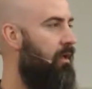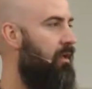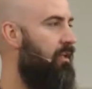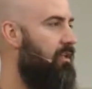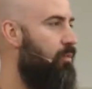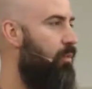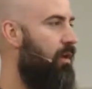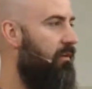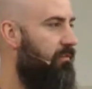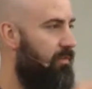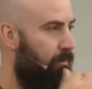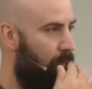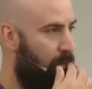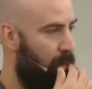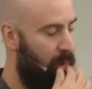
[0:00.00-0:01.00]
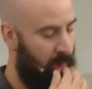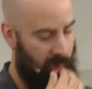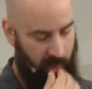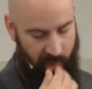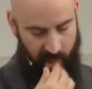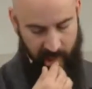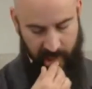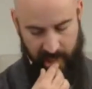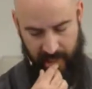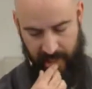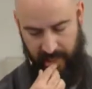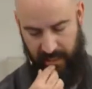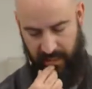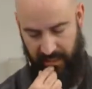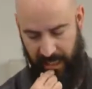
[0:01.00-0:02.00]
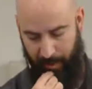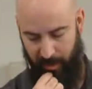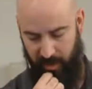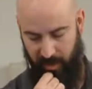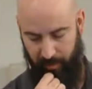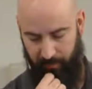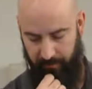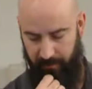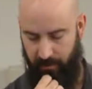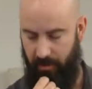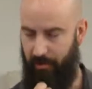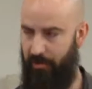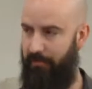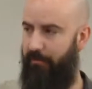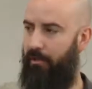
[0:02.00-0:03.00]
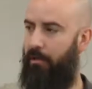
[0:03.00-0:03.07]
is one of the more damaging features of the